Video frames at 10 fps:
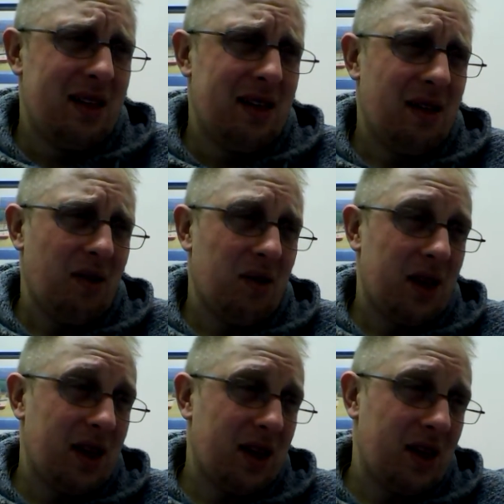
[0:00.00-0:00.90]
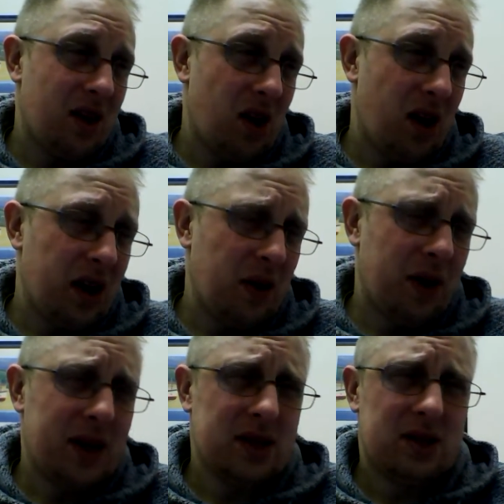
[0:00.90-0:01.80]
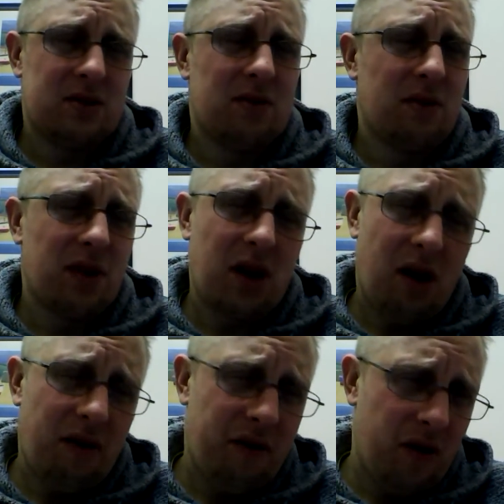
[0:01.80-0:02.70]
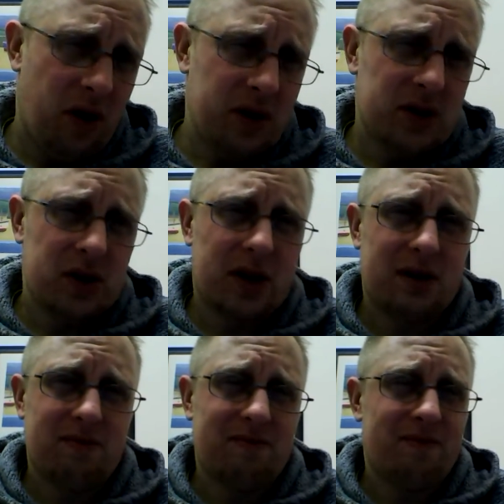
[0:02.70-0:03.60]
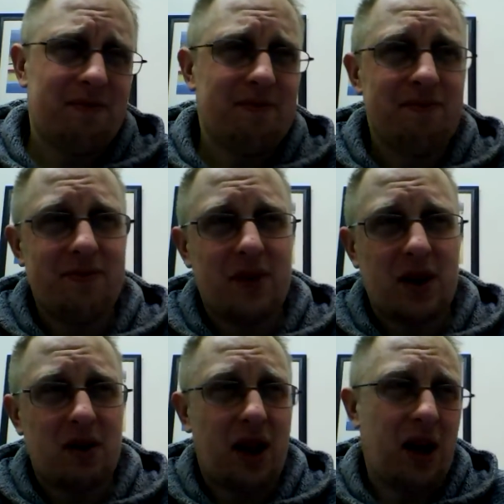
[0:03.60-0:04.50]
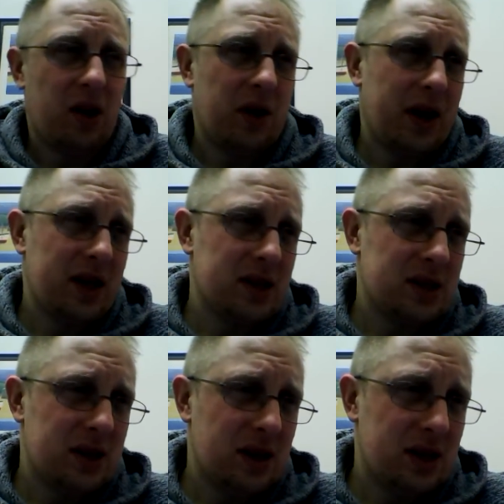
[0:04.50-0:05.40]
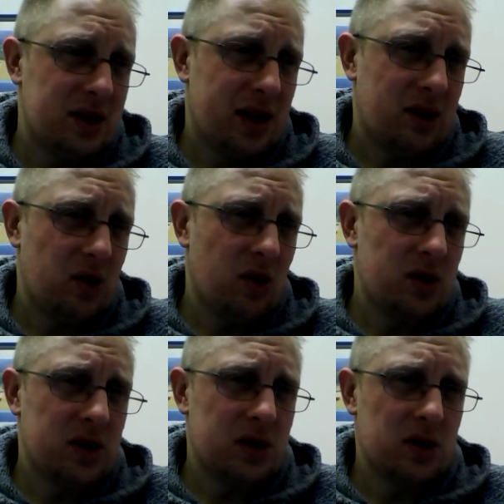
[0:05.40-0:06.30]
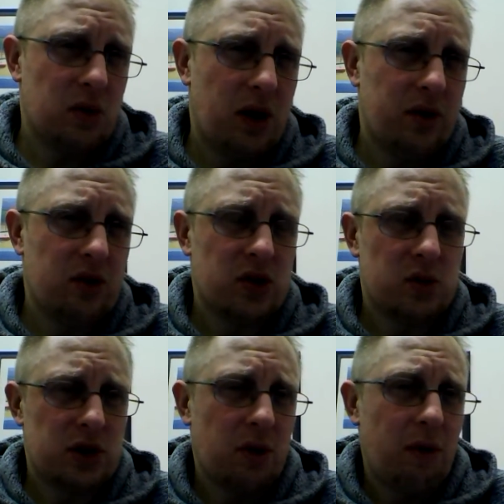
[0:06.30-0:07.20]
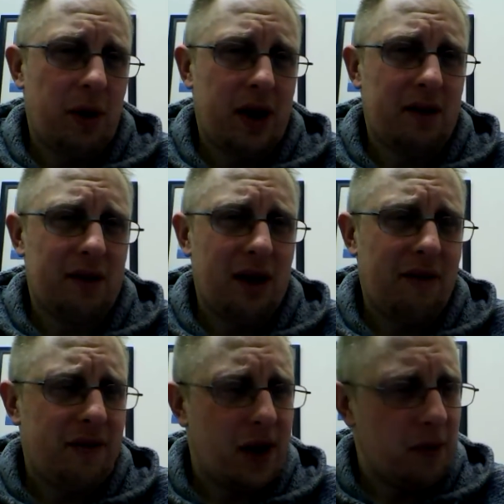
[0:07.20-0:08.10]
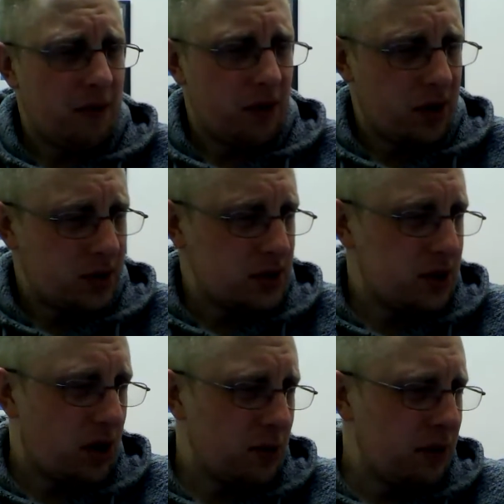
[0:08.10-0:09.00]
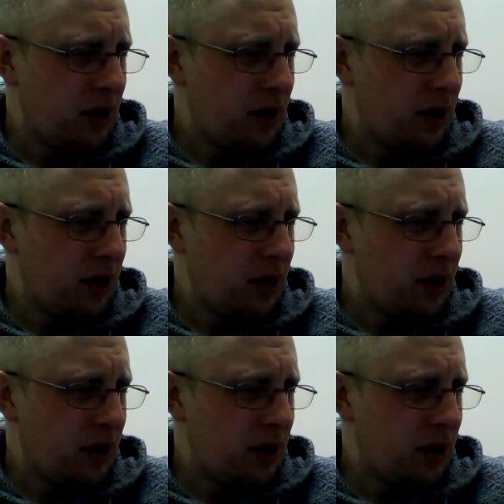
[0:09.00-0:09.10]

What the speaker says: you could argue against Carl Froch, you could argue against Chad Dawson as well. Dawson was coming back into that fight before it got stopped.